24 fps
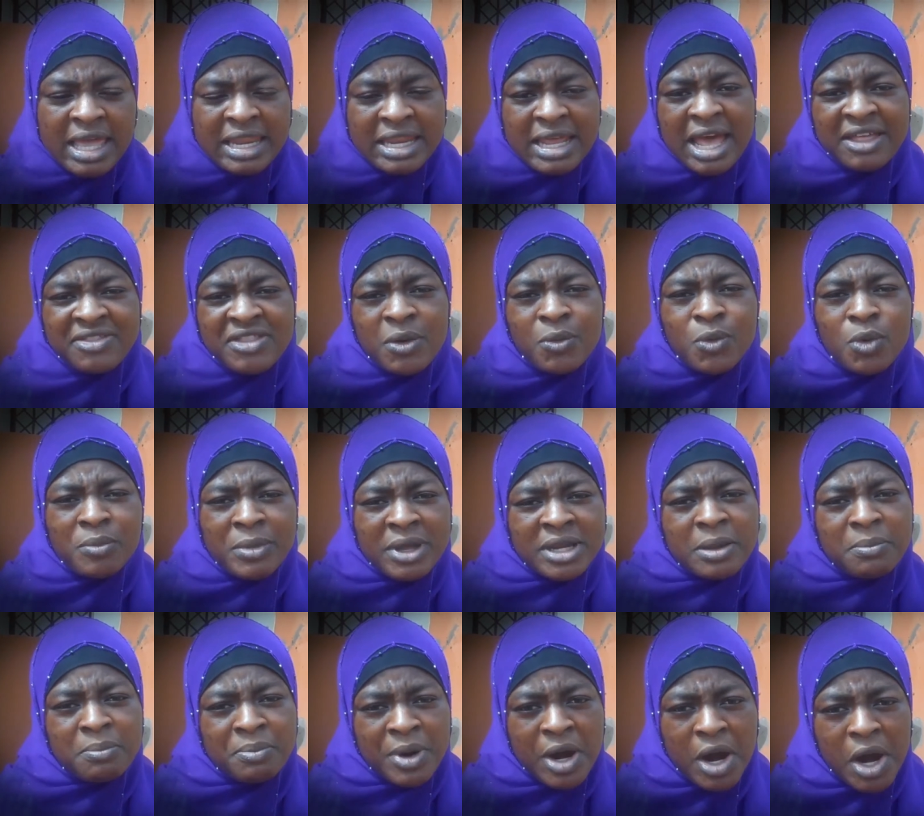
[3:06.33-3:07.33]
and other
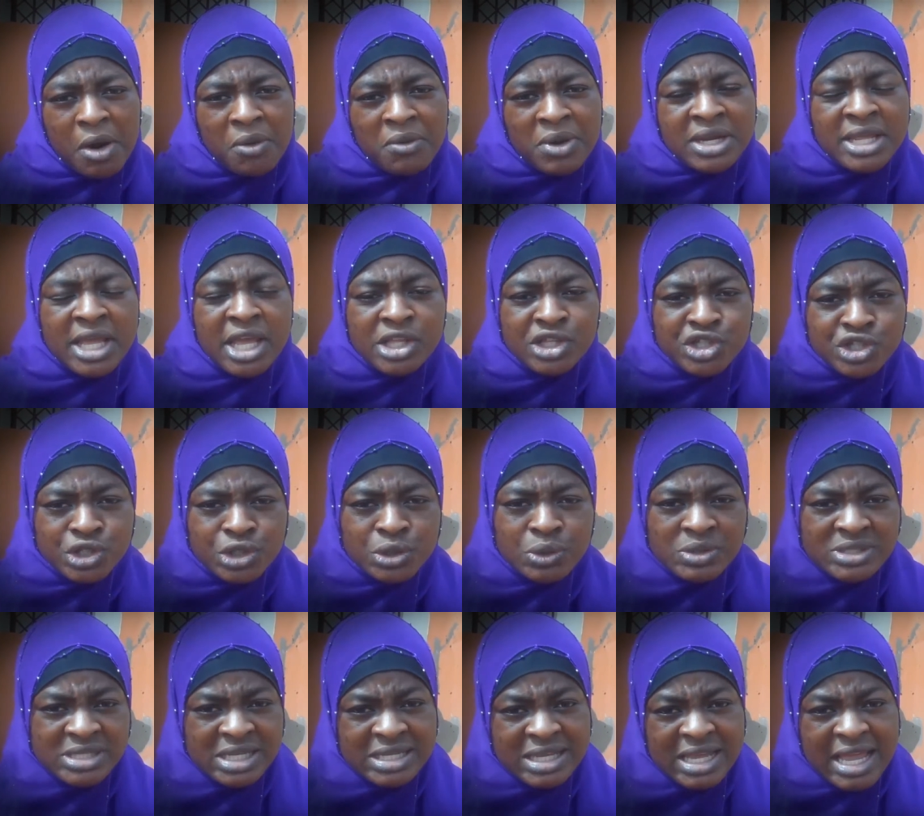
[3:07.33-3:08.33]
women empowering
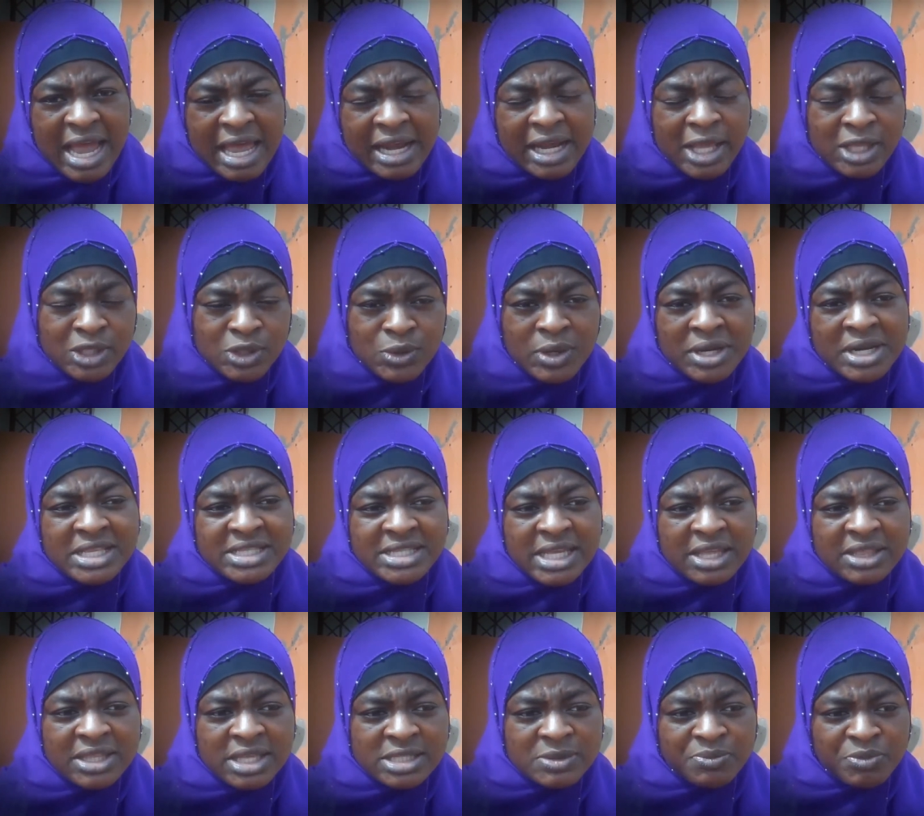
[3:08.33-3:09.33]
NGOs in Ghana to
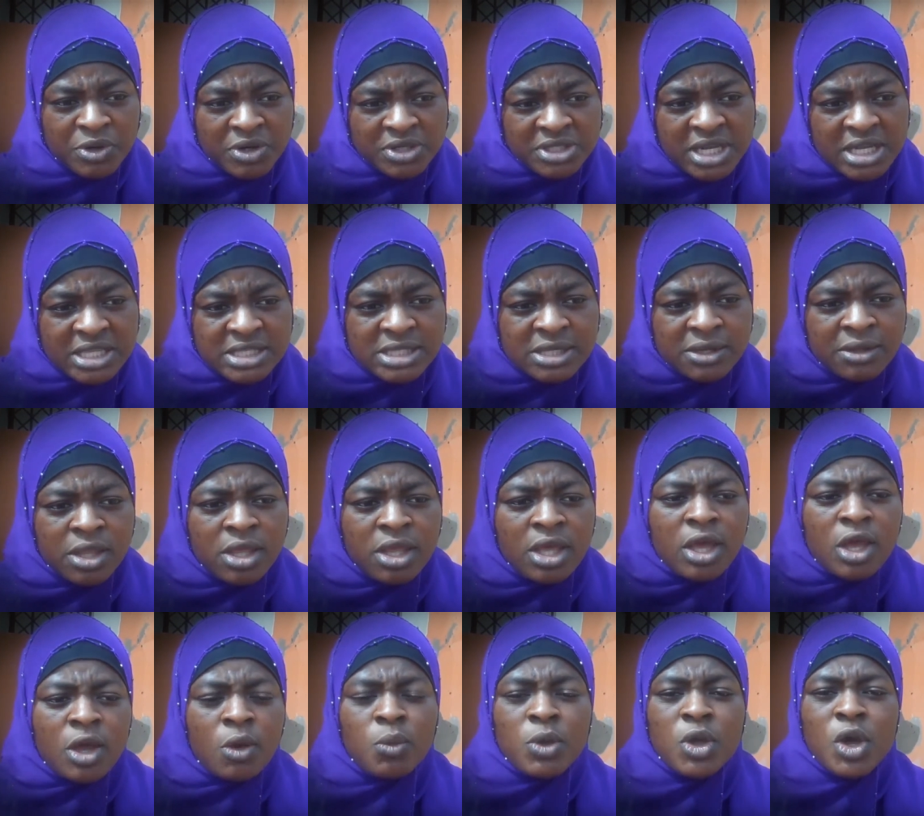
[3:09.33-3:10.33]
undertake this project.
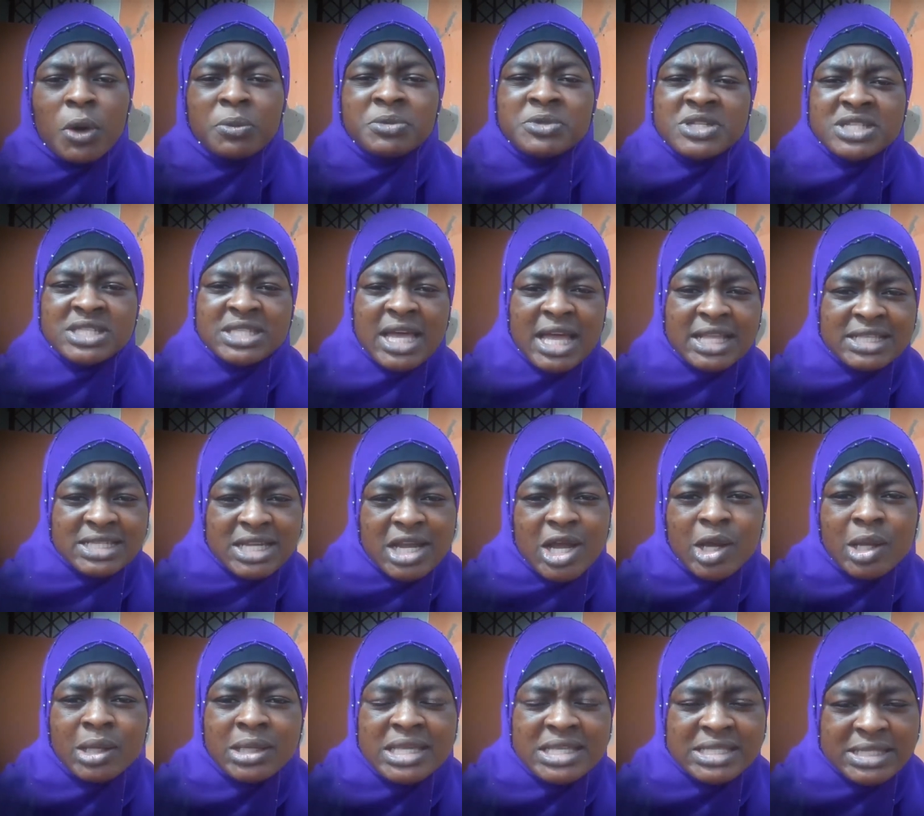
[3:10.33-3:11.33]
We hope to start
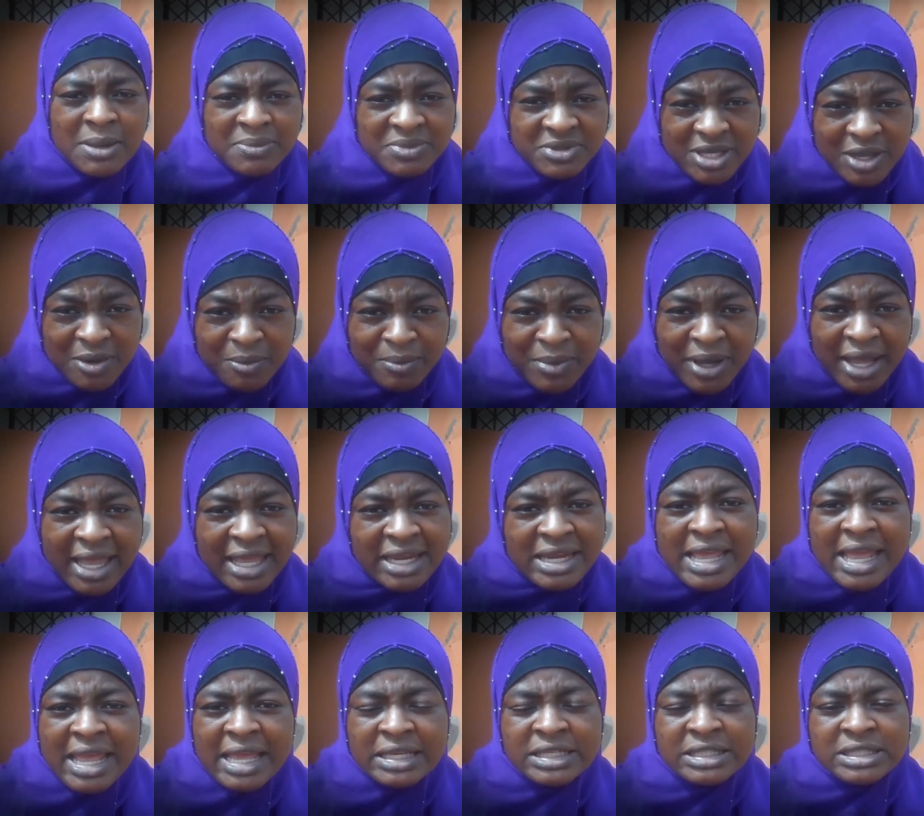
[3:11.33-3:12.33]
early September
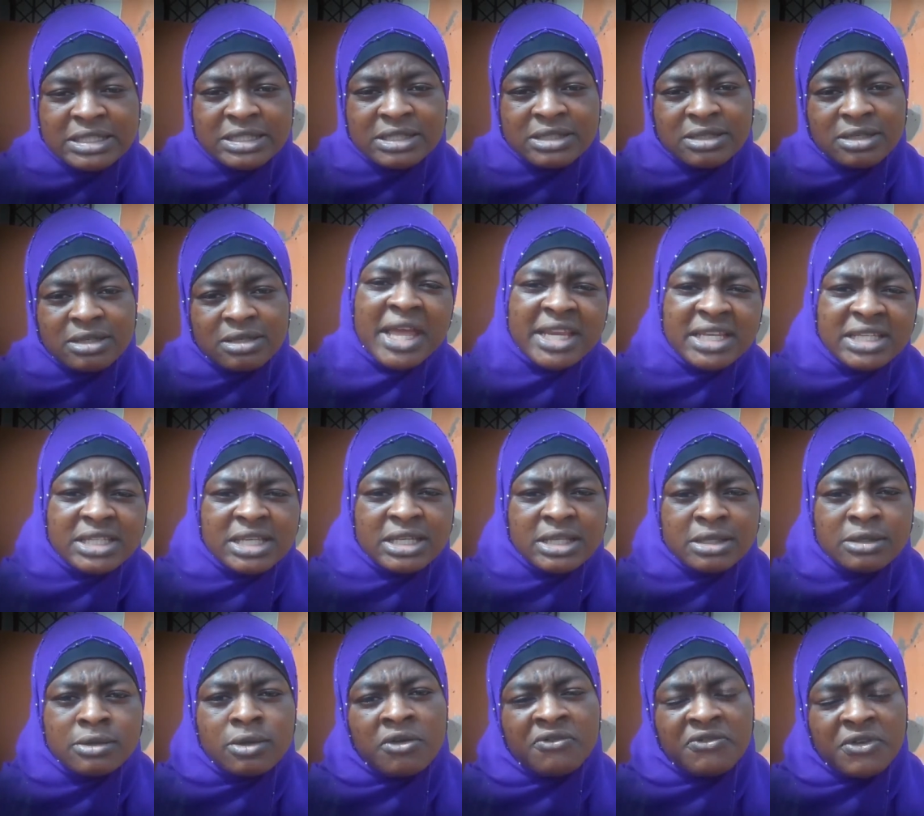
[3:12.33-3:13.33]
and end
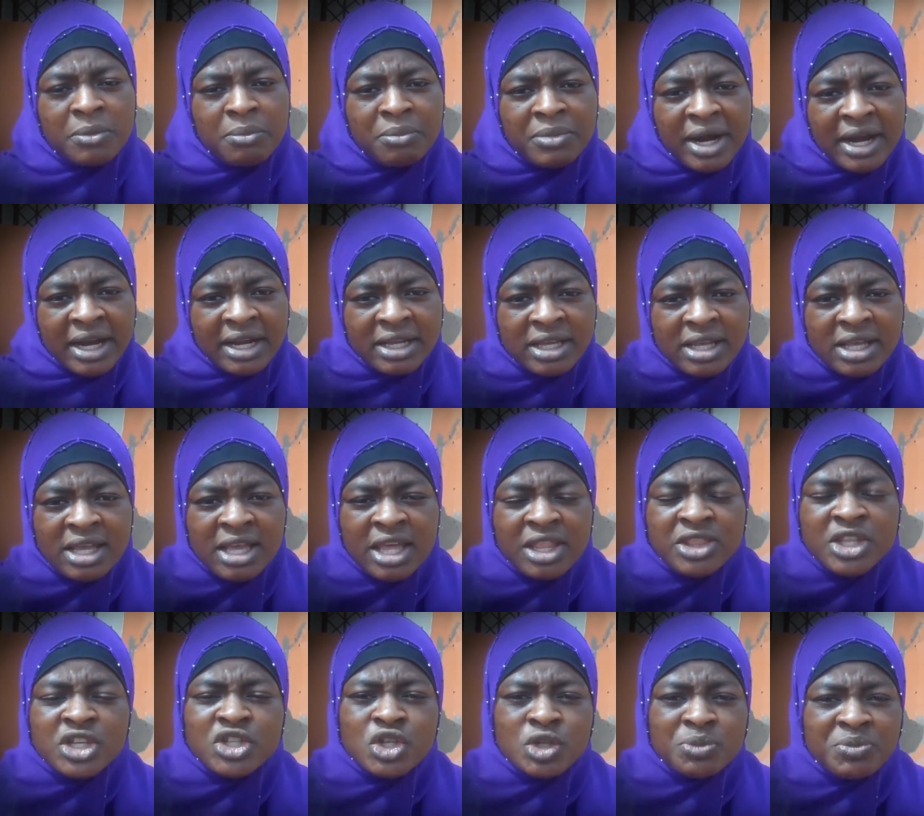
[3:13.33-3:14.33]
in November.
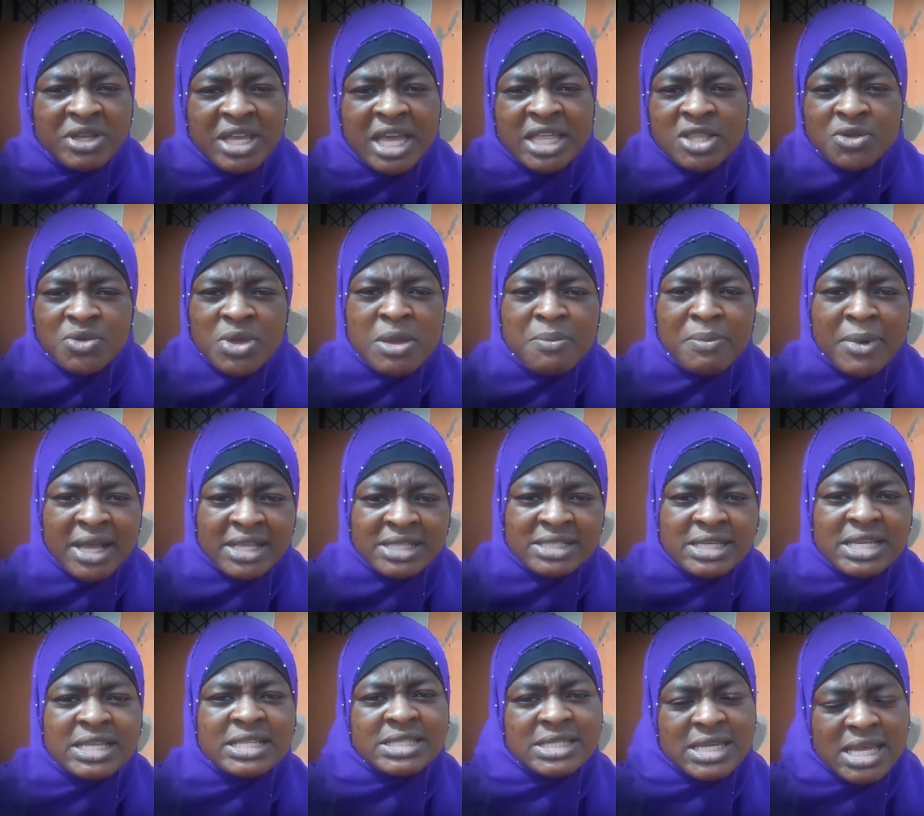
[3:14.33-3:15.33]
It should be a
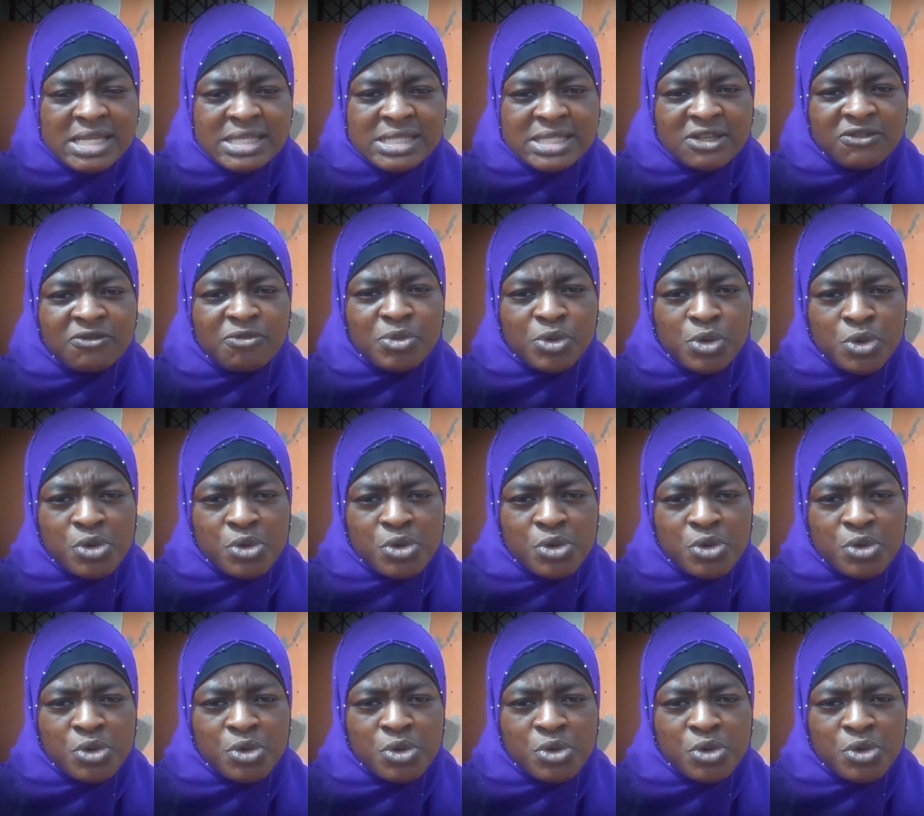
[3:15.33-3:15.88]
3-month intensive